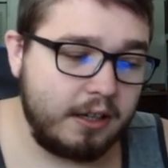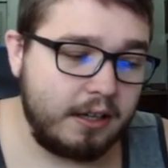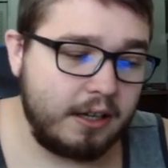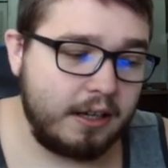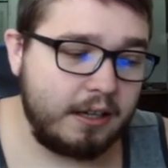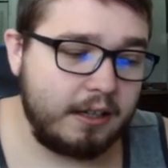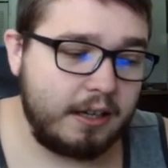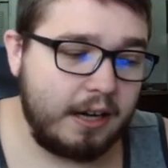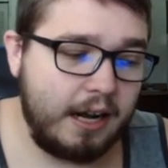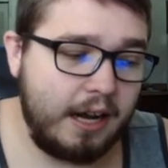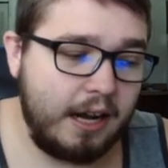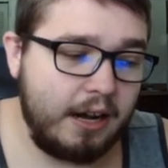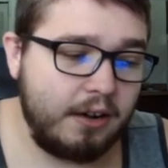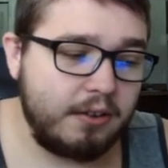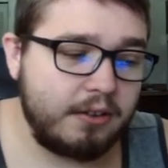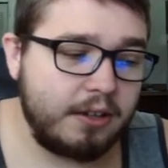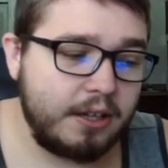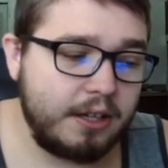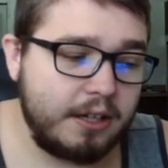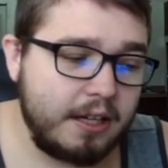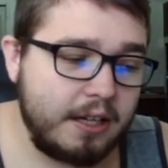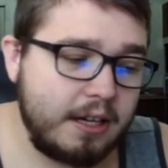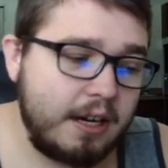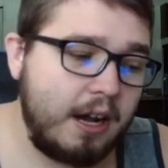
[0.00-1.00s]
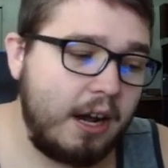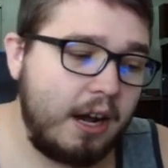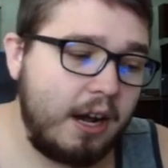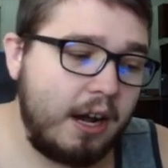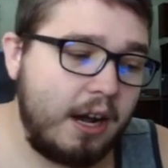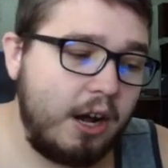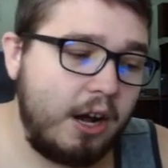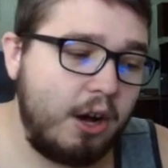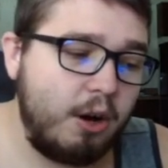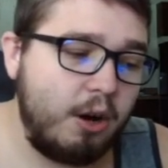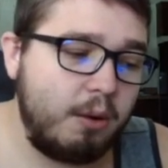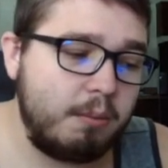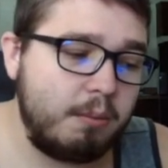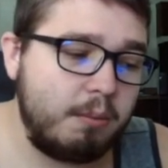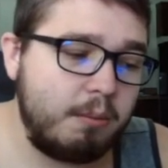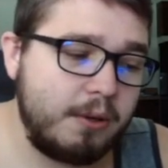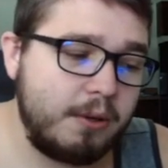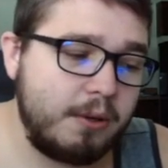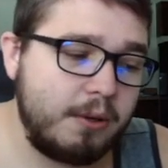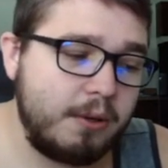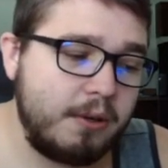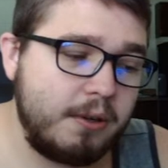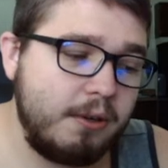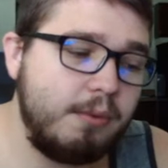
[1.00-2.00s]
And how can it help
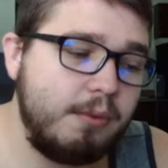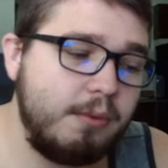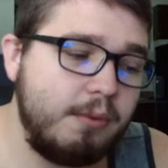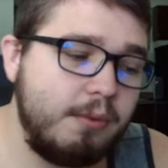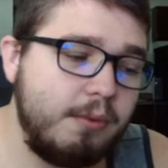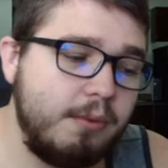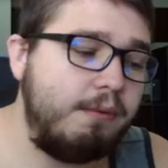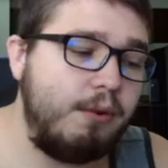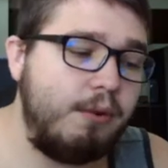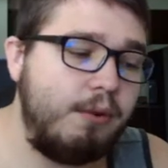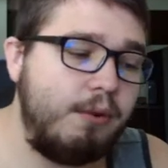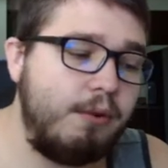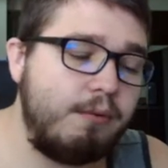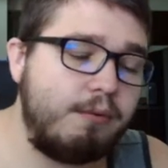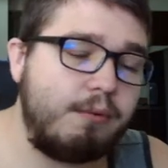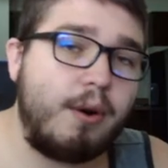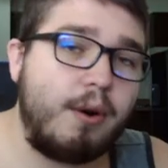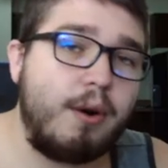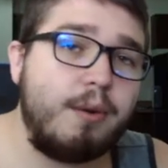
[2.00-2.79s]
with phone farming?